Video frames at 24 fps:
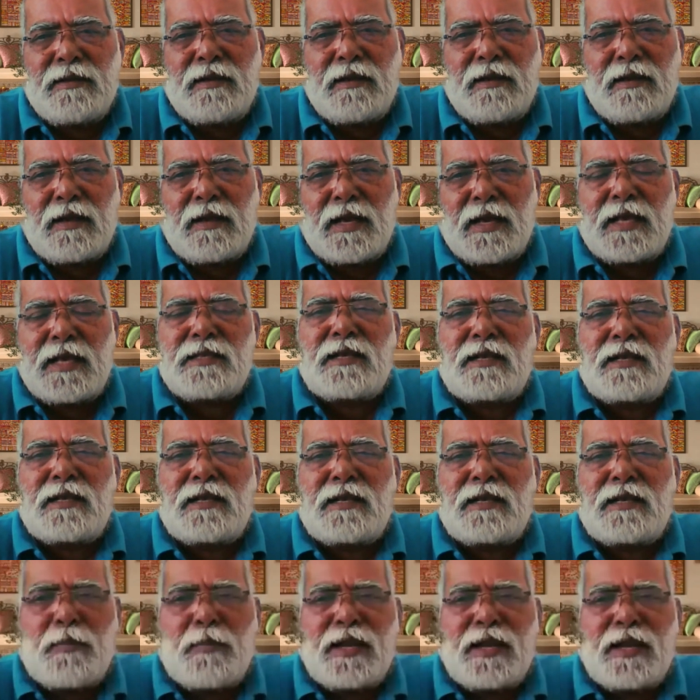as
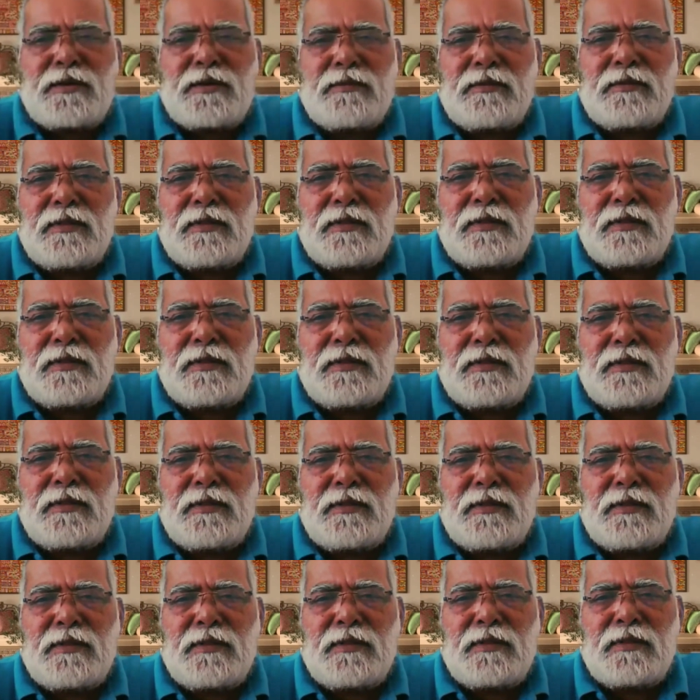compared to the
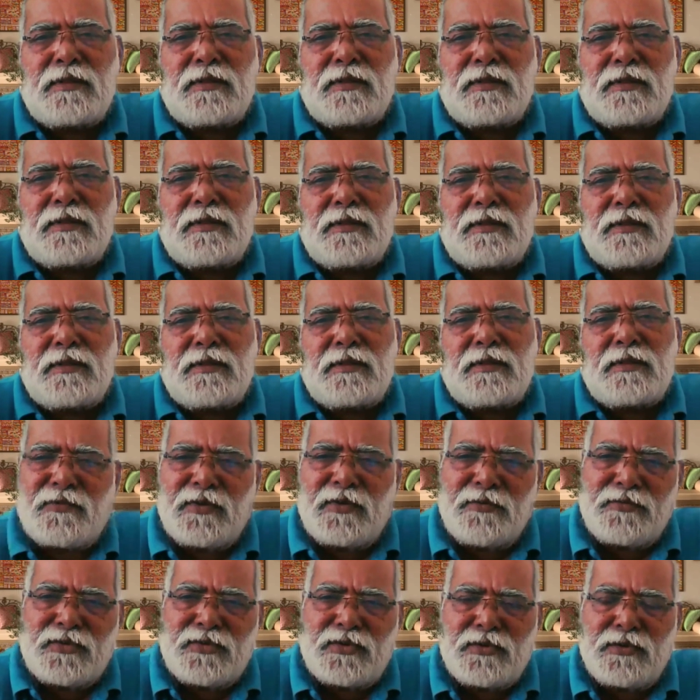Placidus system of
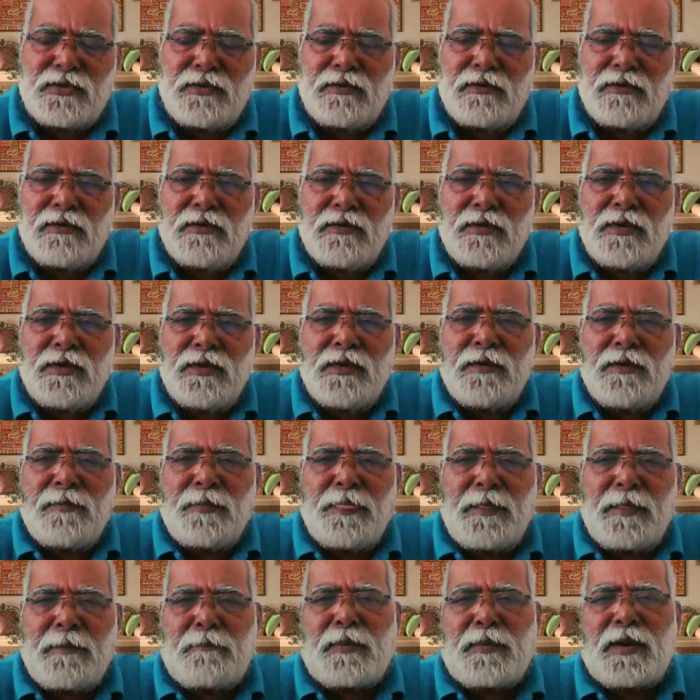division.
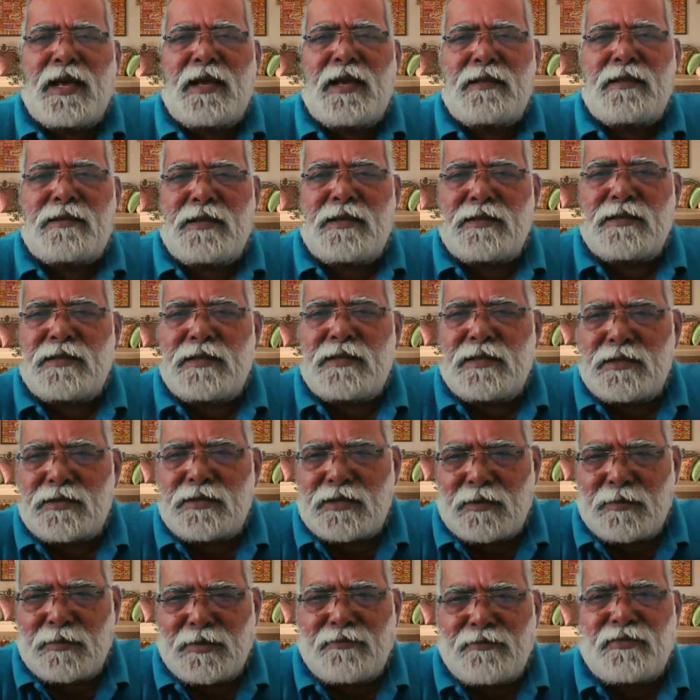The Placidus
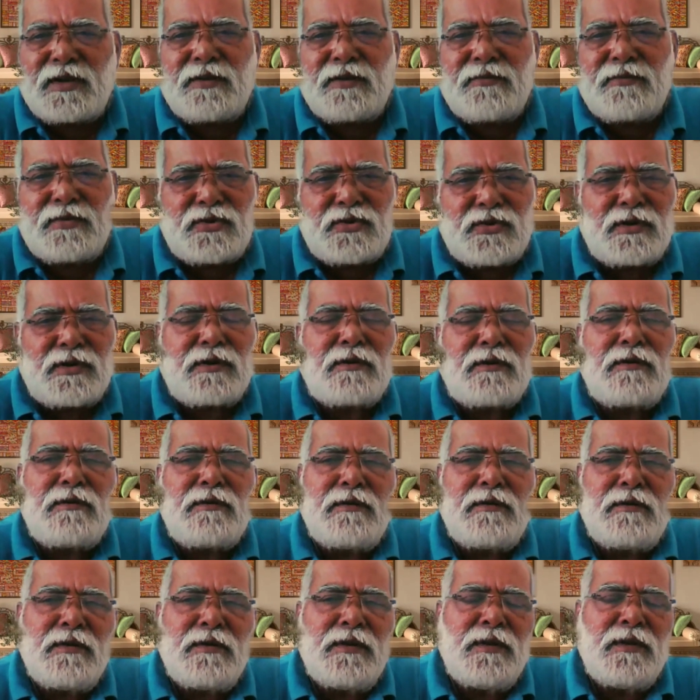system of division
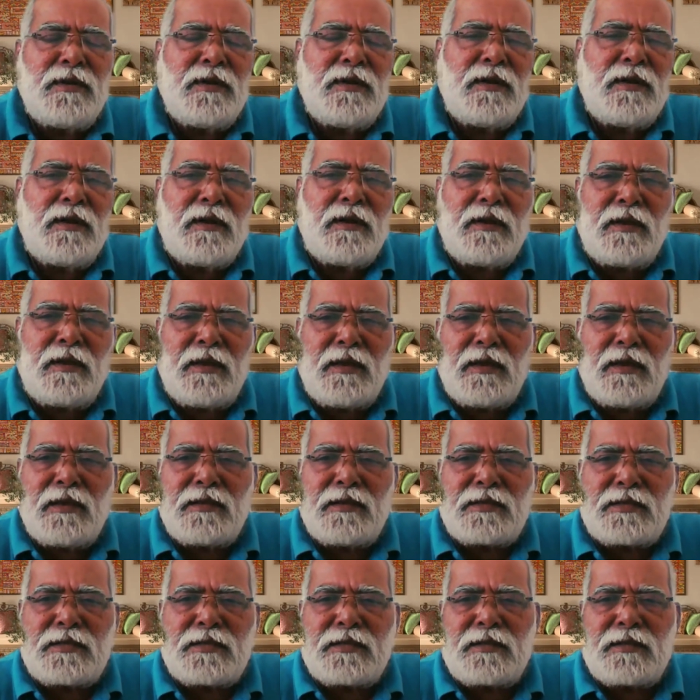
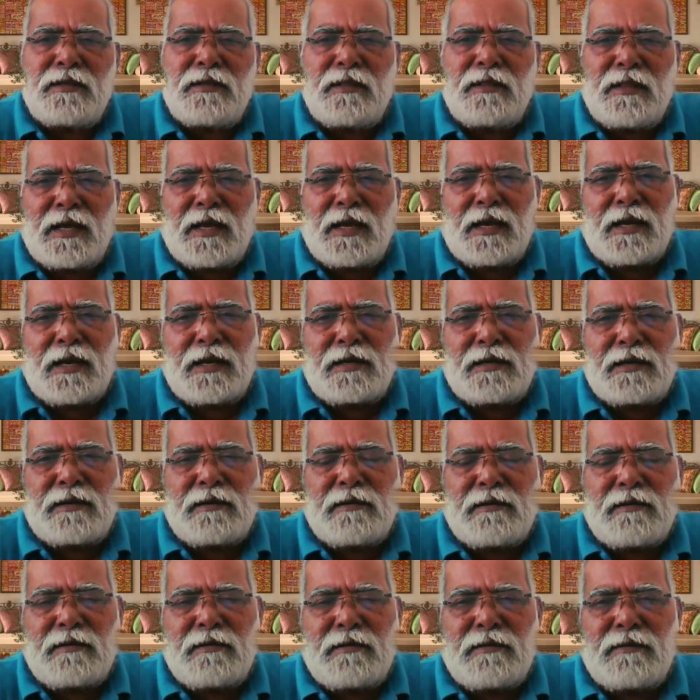is that
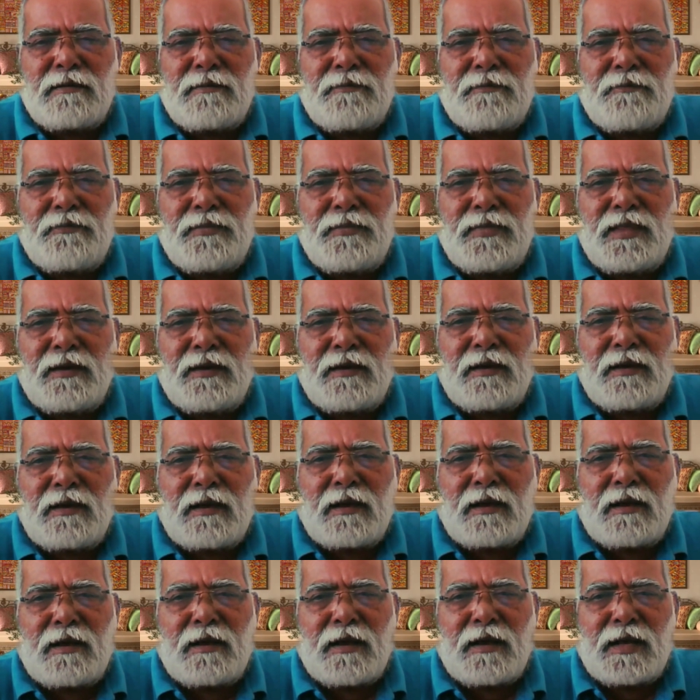the
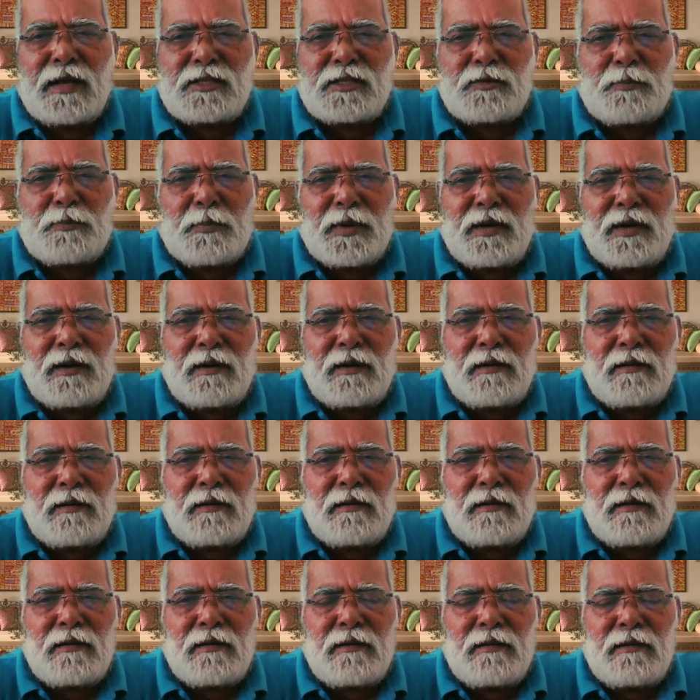cuspal
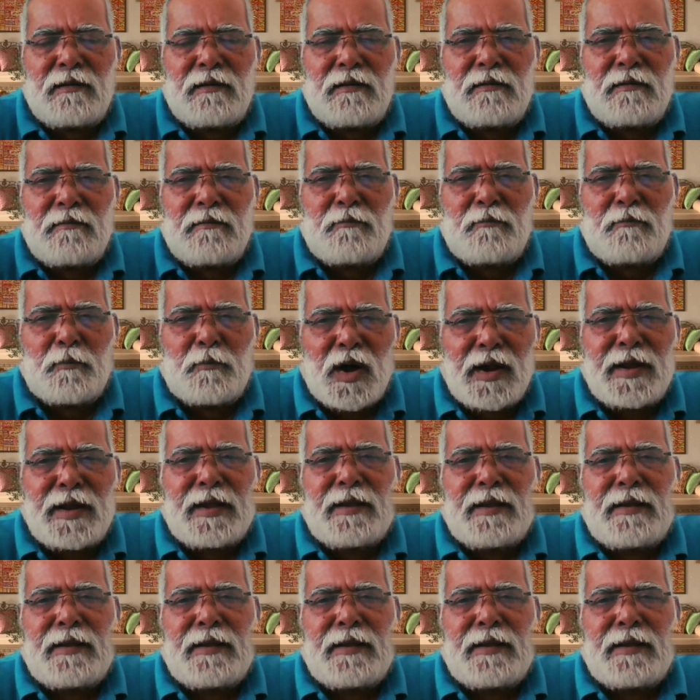point